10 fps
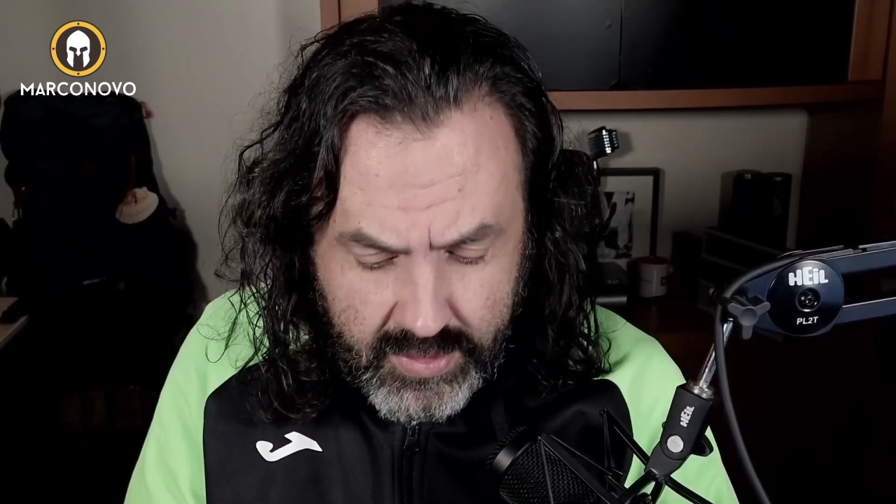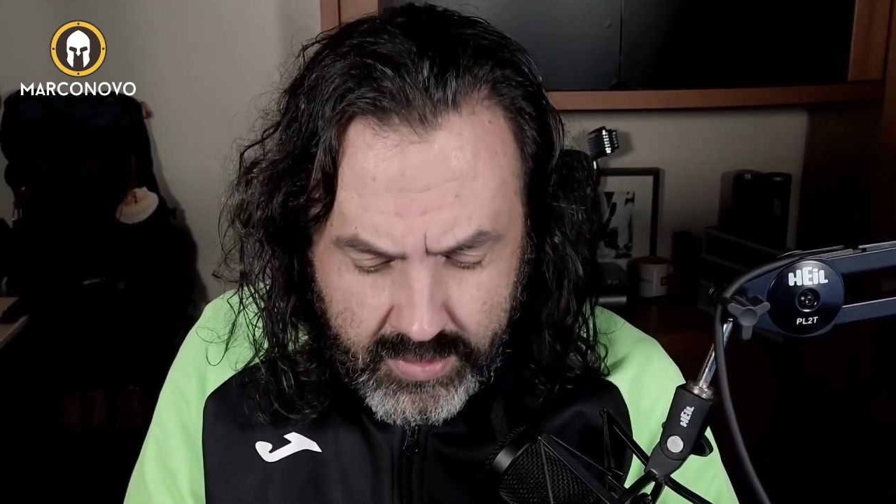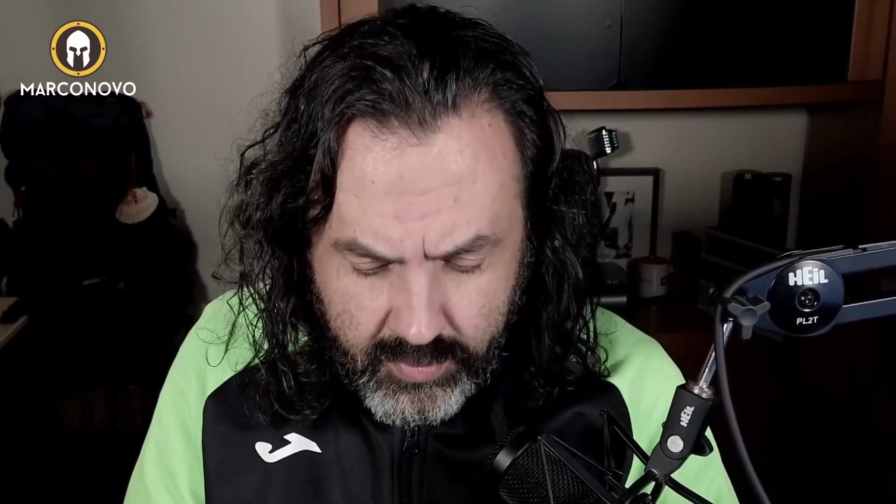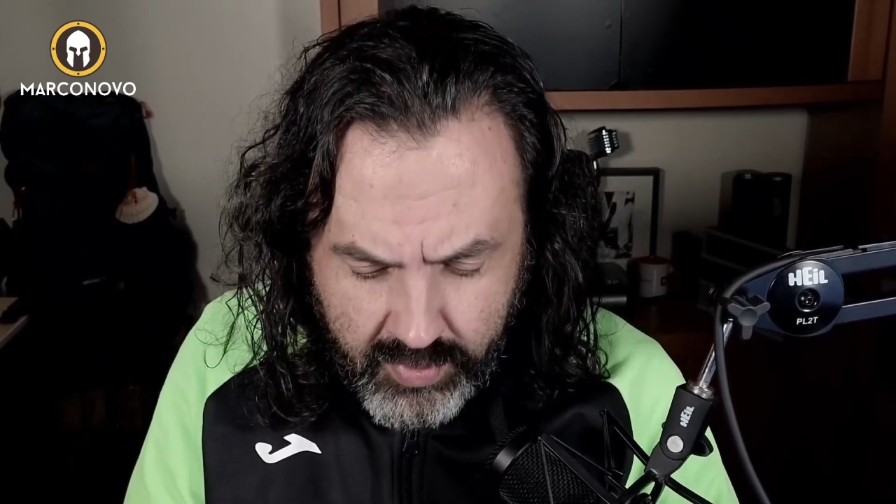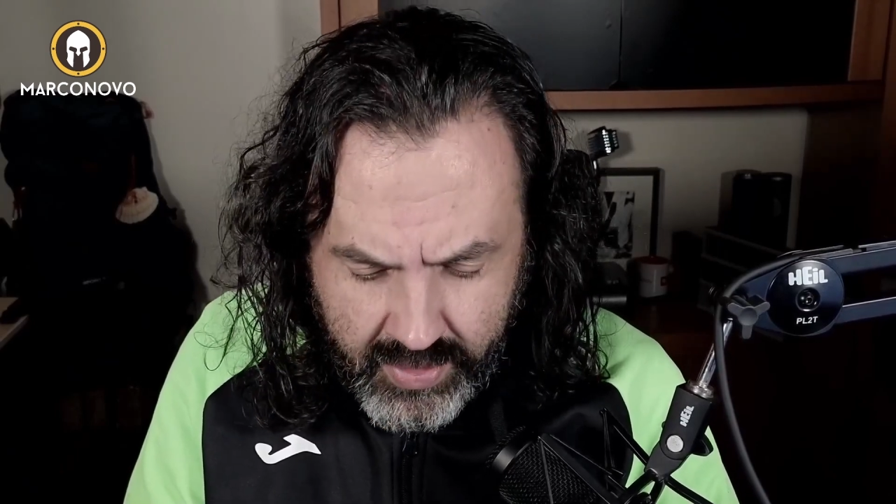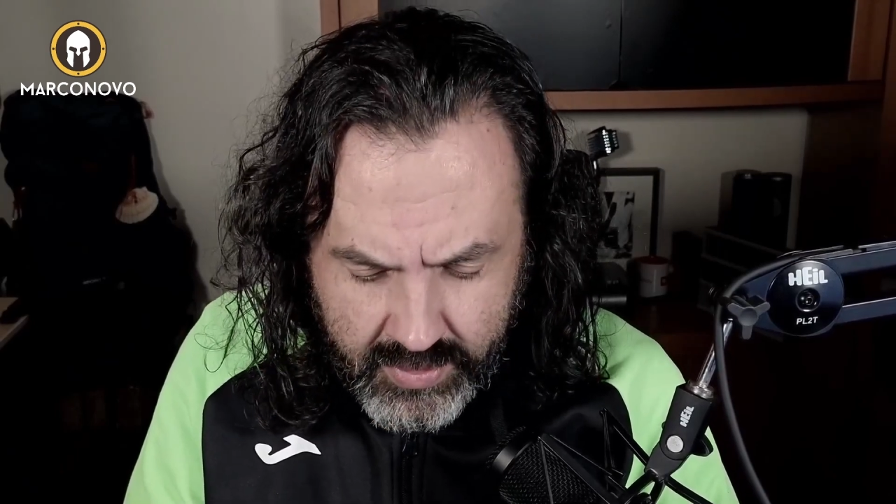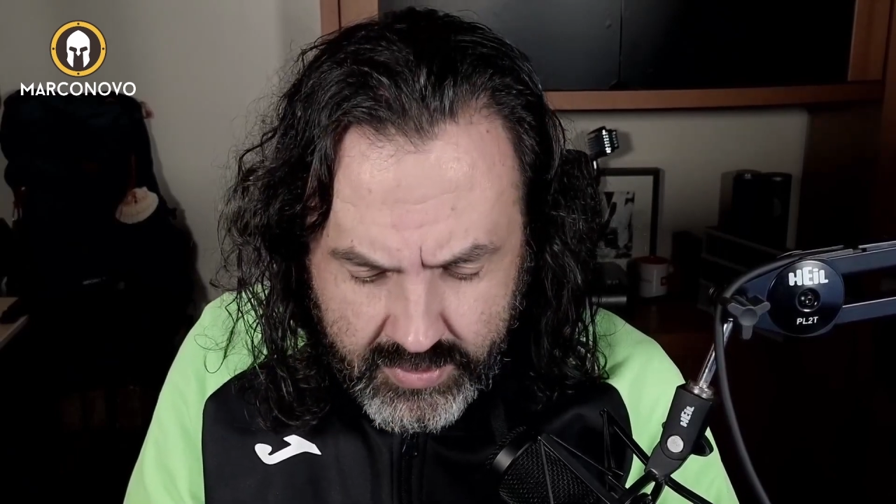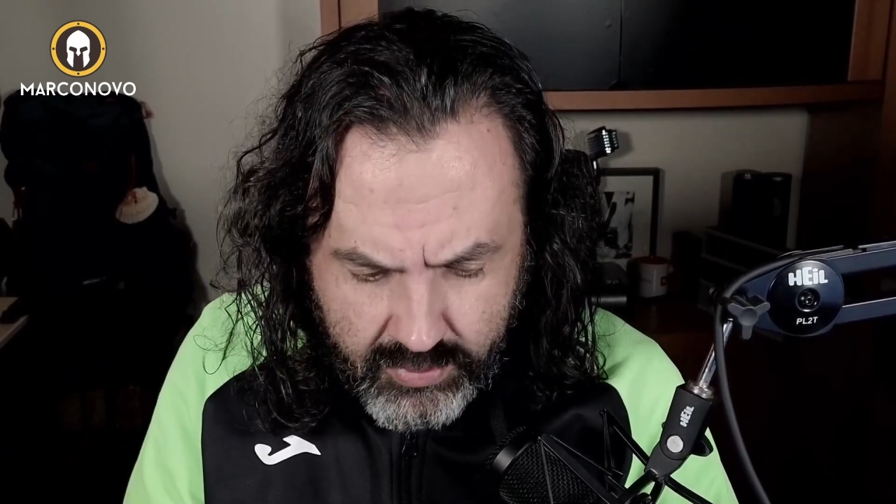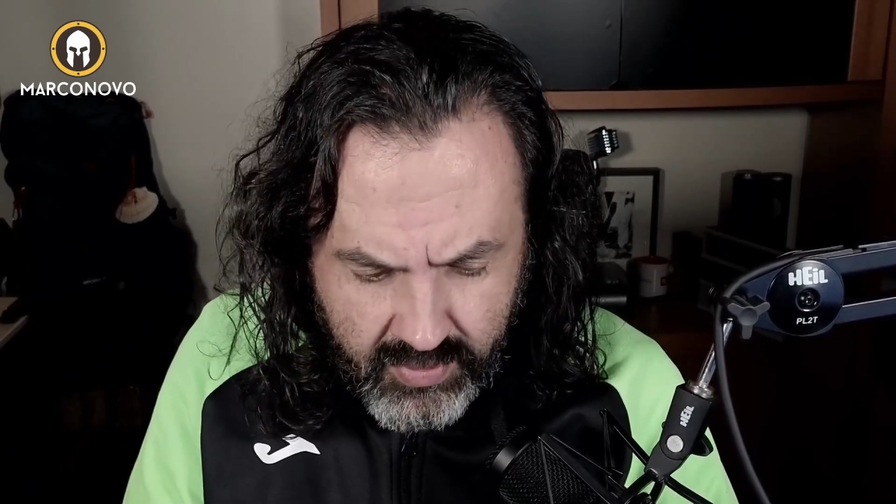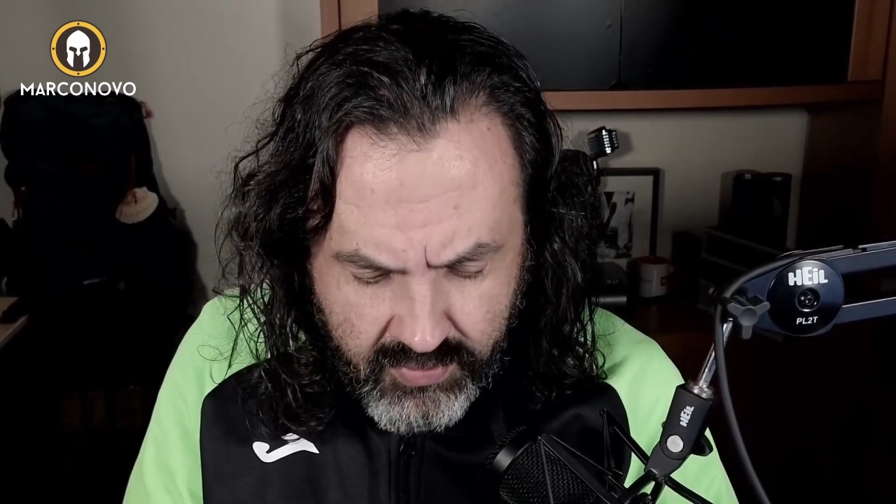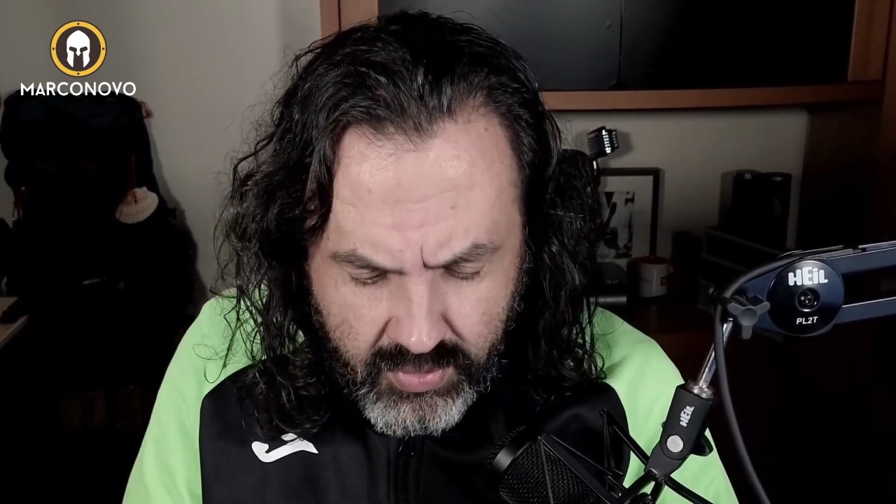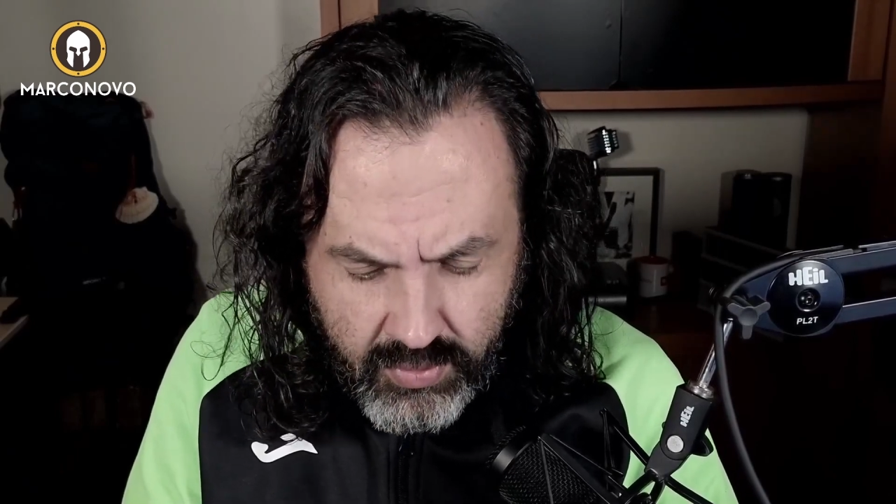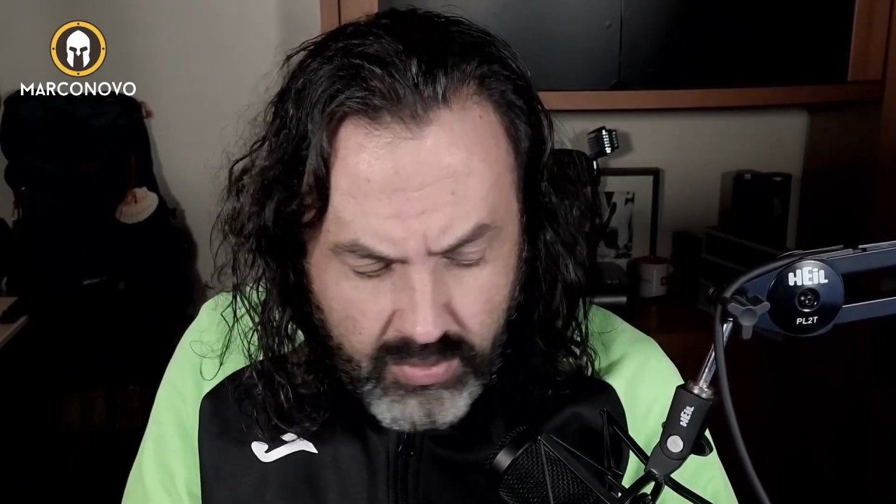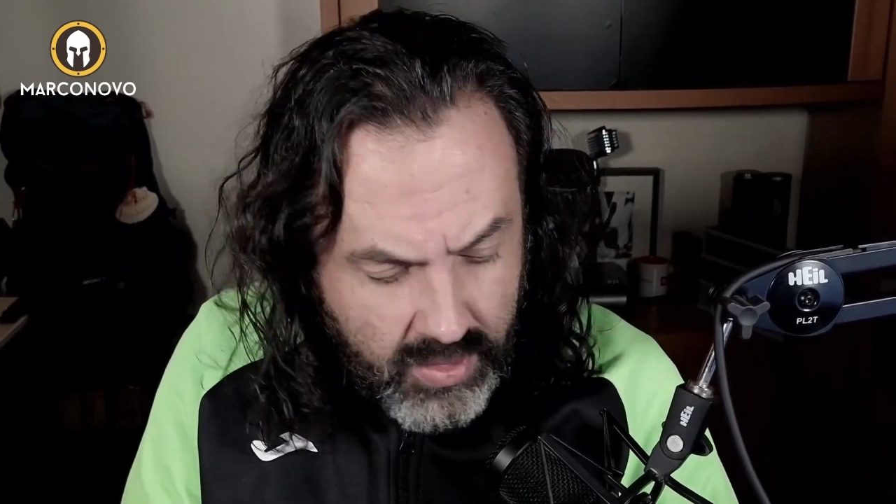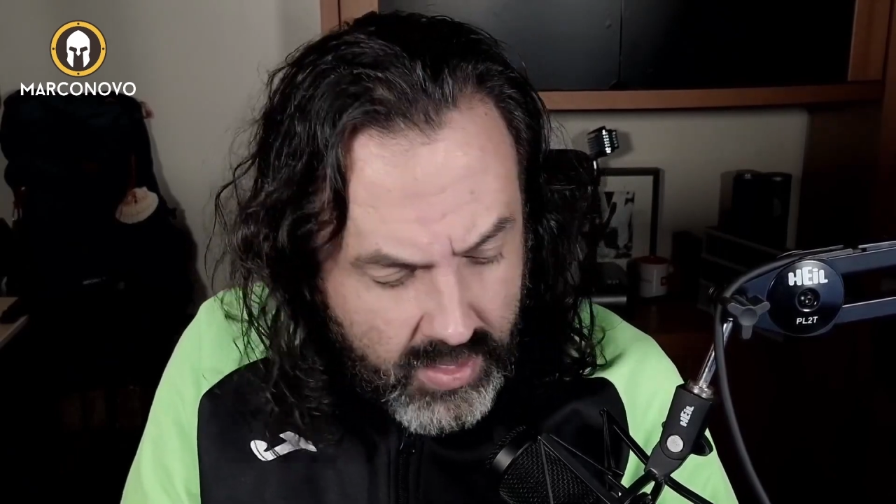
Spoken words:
and unbiased review